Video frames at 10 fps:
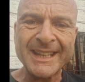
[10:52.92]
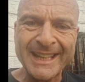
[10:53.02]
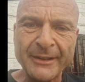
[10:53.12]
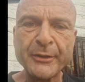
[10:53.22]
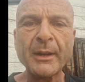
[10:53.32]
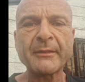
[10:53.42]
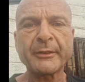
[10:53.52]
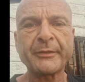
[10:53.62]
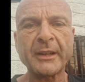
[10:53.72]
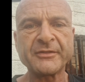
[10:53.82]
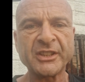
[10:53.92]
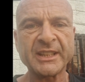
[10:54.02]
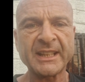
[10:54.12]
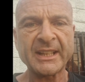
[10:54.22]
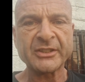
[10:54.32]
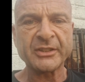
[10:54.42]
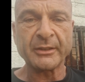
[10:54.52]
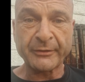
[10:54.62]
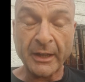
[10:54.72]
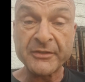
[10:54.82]
if you have a 5G connection, a
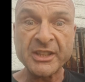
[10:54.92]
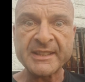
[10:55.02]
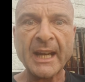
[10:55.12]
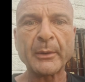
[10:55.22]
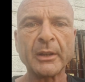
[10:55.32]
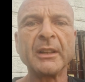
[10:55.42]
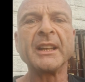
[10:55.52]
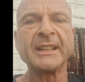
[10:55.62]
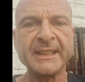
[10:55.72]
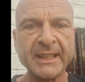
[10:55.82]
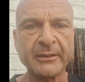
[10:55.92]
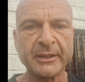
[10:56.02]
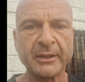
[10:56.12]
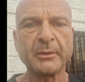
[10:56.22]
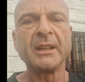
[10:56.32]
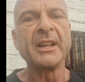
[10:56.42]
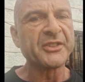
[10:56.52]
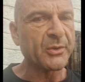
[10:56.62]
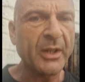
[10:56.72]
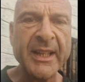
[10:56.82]
5G tower near you. It's
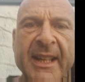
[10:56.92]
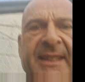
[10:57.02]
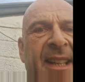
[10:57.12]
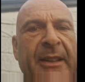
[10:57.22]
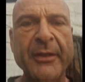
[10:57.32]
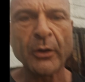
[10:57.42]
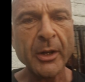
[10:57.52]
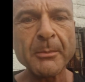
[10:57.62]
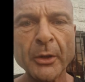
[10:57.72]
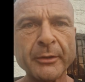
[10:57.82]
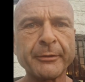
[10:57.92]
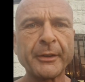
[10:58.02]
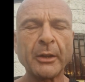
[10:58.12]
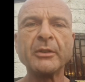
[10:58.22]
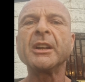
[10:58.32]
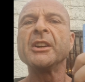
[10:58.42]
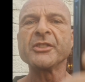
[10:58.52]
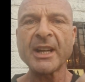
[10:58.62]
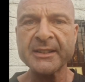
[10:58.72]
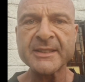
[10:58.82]
quite easy. If you've got a modern phone,
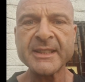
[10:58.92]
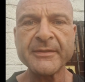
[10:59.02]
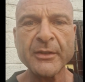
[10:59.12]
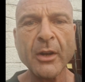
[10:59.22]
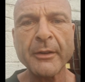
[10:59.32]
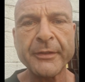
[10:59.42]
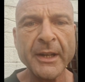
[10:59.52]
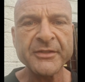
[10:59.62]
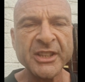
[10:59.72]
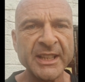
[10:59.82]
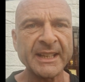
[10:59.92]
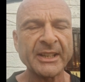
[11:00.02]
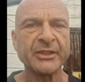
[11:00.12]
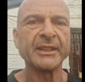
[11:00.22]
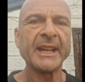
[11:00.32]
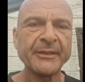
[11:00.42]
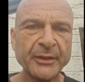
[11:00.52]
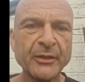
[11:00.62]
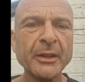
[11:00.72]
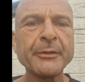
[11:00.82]
check to see if you've got a 5G connection. If you've
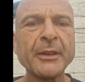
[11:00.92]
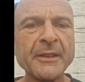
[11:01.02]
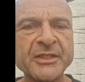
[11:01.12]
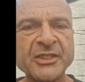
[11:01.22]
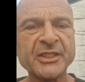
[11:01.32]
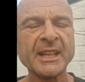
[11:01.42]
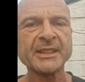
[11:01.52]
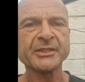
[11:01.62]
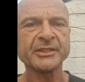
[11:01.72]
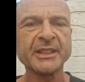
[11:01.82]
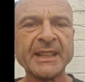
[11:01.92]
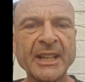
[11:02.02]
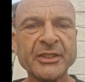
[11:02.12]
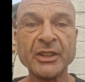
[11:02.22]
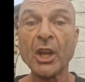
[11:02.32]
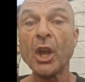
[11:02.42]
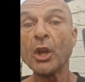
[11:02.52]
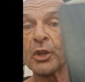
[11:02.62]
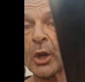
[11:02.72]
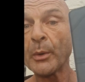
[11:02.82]
got a 5G connection,
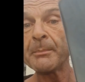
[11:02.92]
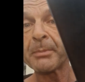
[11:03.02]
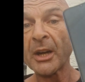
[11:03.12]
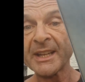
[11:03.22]
go and buy a